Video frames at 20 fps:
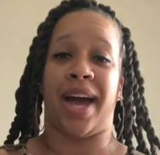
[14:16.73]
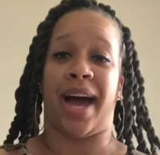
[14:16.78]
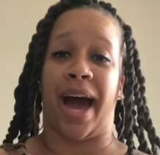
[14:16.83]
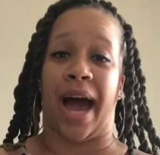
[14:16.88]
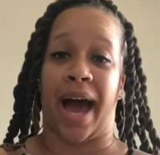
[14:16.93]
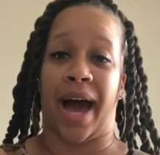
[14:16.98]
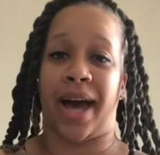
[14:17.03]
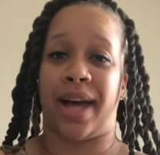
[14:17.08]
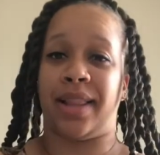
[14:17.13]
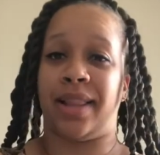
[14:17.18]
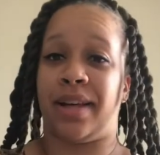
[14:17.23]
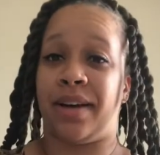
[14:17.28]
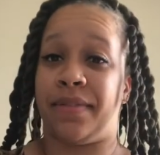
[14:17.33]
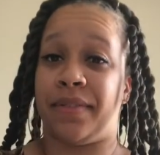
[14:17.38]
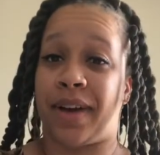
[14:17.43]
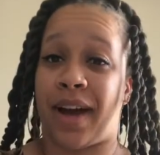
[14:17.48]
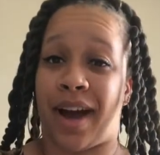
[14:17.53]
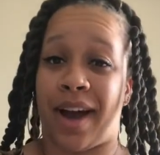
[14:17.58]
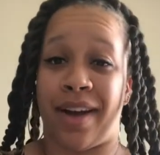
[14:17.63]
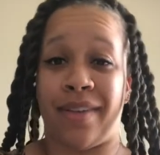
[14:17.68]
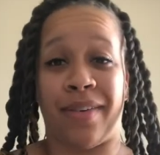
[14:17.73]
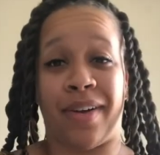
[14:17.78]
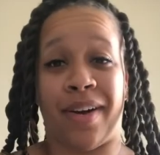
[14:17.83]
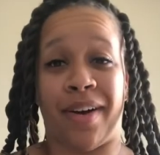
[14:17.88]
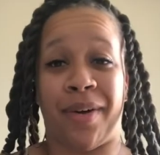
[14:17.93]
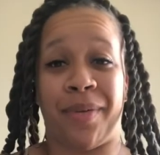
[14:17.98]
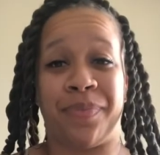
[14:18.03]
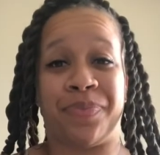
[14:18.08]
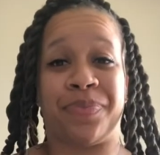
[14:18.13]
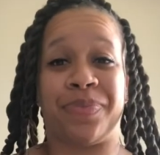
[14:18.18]
I love
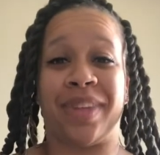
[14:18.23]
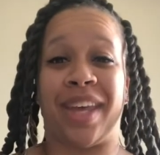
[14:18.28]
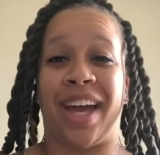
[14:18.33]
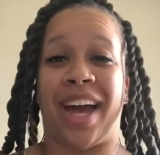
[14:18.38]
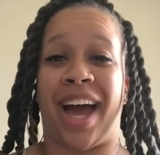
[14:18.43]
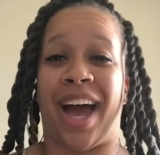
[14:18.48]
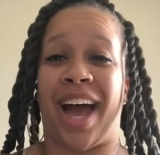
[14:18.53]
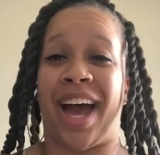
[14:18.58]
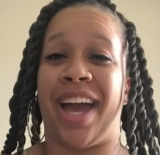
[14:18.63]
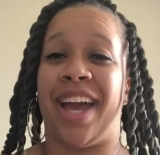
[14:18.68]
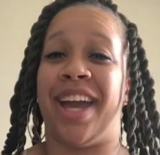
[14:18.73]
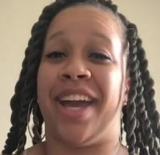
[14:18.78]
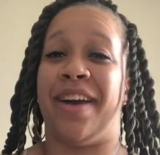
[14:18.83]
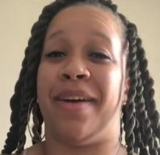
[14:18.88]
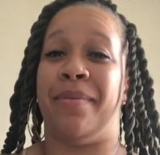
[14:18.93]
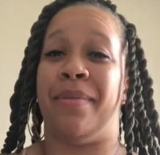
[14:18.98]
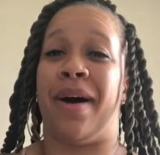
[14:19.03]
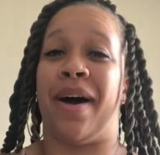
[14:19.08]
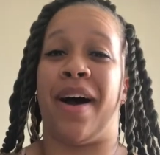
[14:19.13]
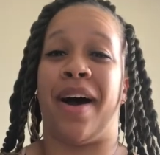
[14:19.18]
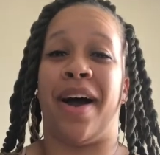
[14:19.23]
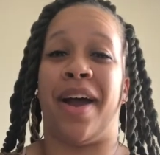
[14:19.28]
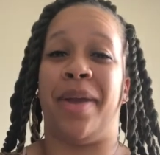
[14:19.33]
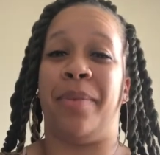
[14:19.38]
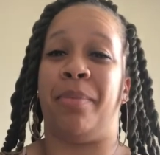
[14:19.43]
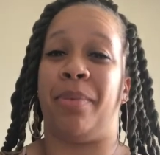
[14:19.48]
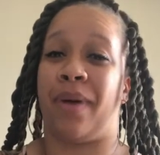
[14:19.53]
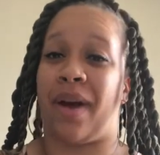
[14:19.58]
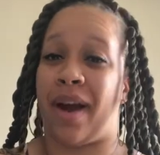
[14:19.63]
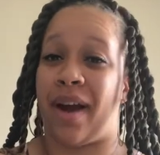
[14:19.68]
Cairo. I am a
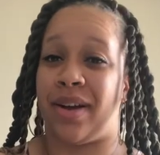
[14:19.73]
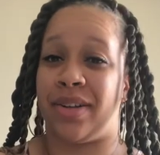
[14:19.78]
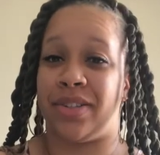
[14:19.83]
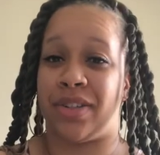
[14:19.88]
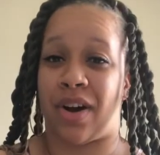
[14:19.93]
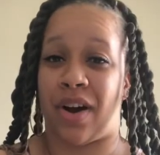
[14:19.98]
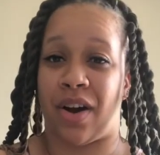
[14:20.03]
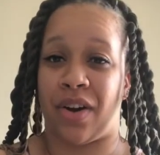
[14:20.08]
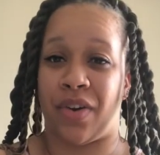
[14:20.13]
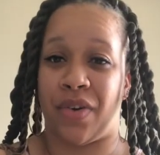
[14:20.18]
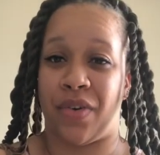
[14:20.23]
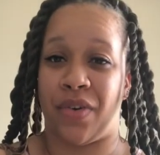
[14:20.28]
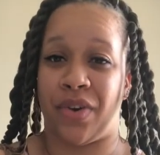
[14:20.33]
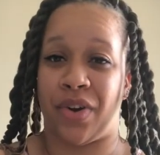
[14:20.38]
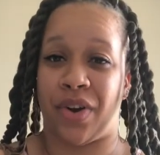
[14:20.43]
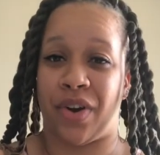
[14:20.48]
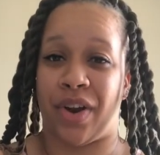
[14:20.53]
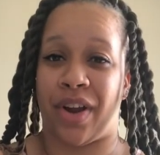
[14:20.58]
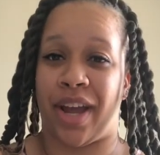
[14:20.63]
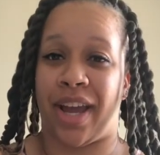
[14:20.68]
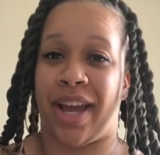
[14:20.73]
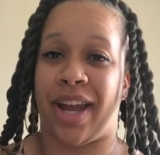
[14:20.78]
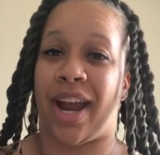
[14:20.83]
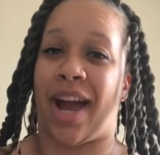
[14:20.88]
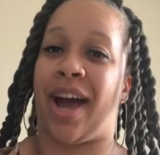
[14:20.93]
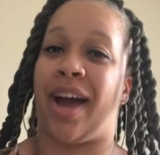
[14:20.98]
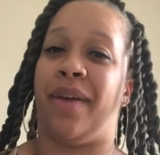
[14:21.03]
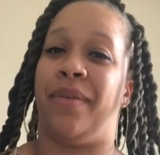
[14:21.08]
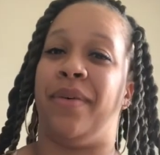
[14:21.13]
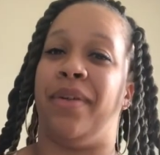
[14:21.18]
proud dog owner, and
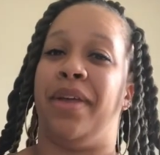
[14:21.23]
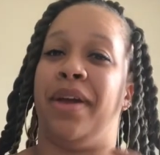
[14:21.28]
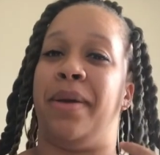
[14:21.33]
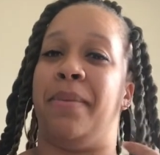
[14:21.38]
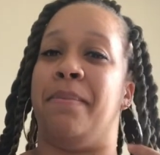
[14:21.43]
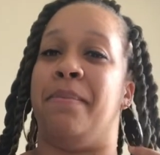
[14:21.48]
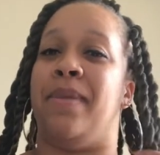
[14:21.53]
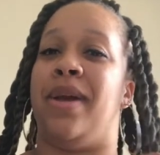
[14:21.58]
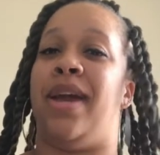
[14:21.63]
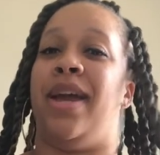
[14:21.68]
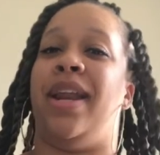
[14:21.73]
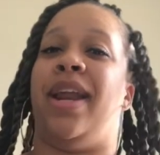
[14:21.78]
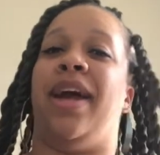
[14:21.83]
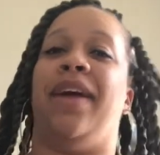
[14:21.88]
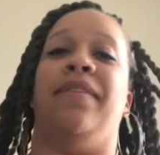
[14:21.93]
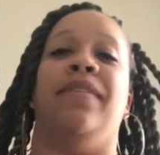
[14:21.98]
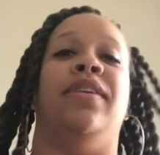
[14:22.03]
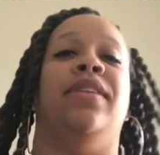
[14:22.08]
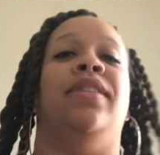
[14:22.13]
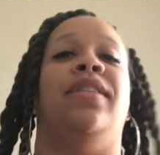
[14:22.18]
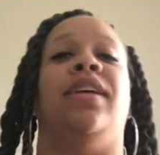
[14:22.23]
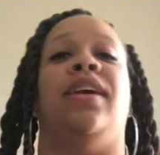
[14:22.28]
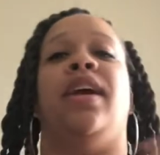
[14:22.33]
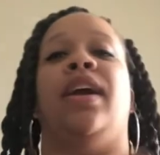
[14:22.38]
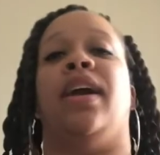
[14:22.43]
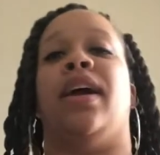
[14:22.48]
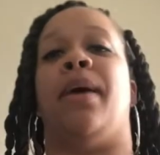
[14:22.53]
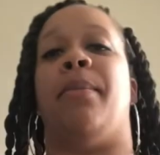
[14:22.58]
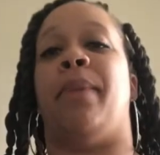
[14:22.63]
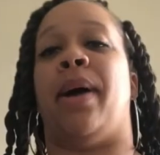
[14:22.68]
I will admit
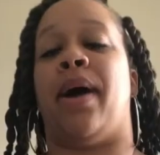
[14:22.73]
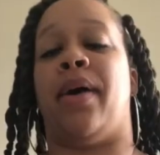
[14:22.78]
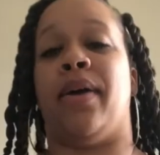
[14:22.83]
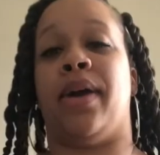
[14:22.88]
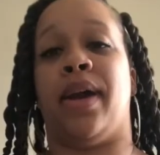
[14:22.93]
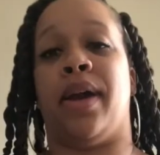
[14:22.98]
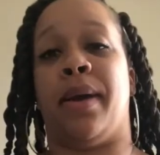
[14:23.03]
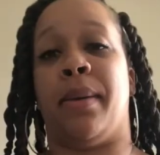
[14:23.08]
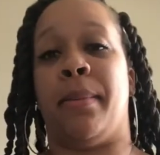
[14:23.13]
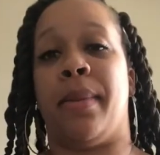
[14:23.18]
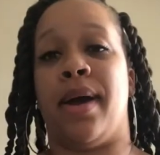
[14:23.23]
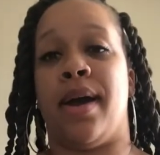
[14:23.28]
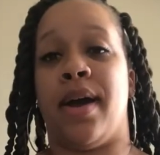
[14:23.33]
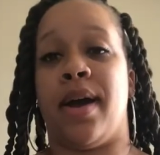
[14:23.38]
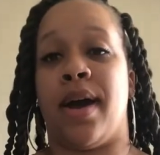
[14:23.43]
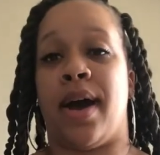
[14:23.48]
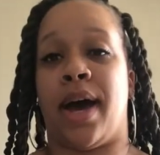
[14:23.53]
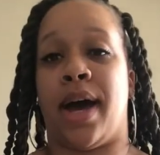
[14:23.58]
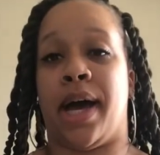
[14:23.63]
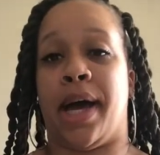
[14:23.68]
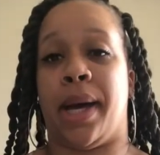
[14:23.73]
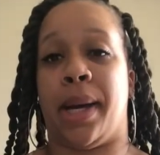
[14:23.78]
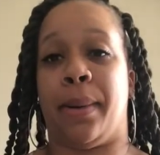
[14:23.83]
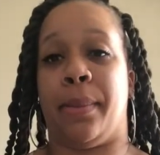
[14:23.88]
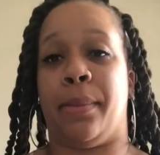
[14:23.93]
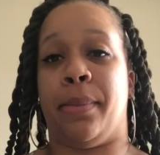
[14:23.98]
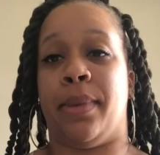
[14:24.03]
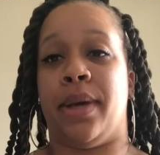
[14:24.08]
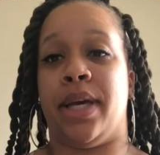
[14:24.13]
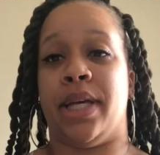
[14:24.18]
everything about him
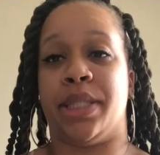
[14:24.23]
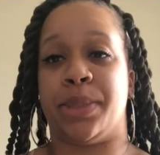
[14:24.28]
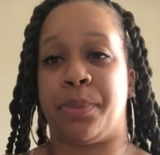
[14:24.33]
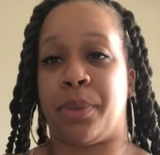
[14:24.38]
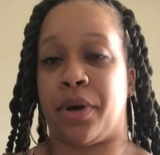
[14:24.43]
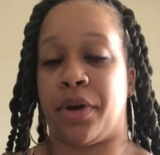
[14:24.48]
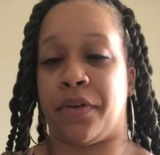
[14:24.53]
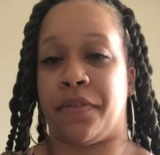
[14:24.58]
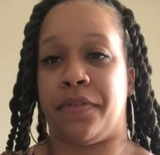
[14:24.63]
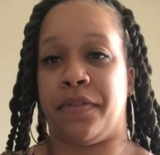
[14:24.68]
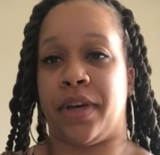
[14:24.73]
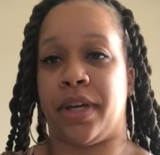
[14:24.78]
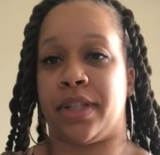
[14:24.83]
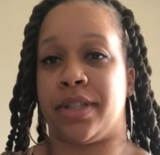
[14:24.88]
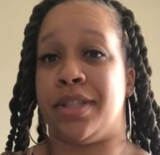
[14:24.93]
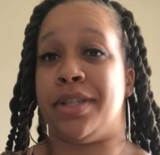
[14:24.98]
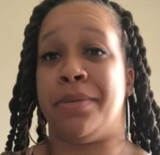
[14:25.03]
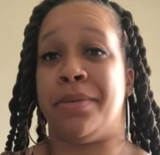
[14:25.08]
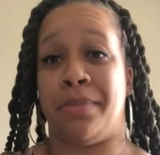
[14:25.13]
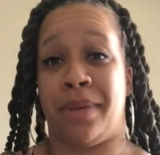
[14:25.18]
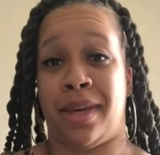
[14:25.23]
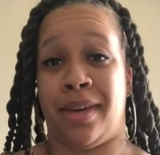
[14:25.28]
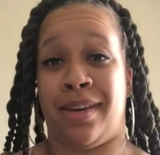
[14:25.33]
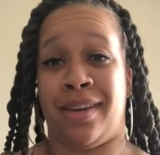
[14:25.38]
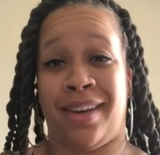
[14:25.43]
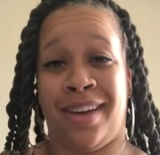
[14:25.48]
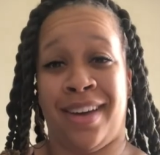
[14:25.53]
is perfect to me.